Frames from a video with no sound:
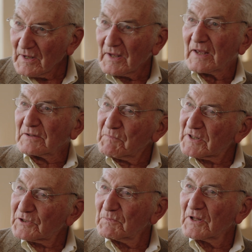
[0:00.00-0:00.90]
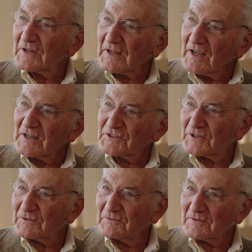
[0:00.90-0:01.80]
And methylmalonic
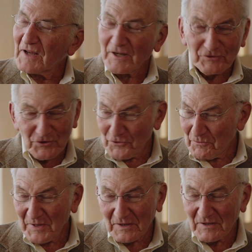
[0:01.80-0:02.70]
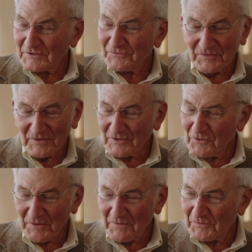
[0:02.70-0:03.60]
acid, I knew, because I
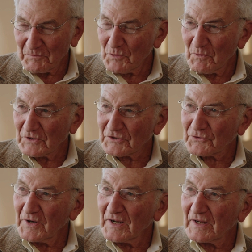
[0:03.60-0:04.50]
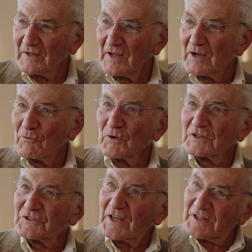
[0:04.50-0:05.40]
knew that from newborn screening,
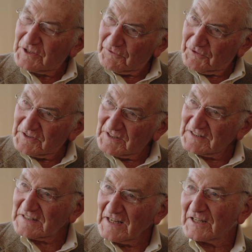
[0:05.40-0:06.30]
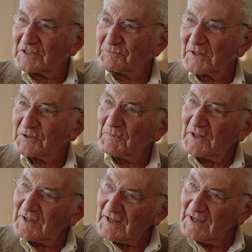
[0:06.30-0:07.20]
was a different disease.
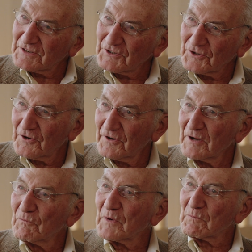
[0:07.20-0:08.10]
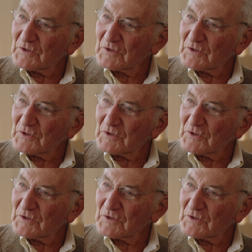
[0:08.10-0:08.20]
Methylmalonic aciduria, we were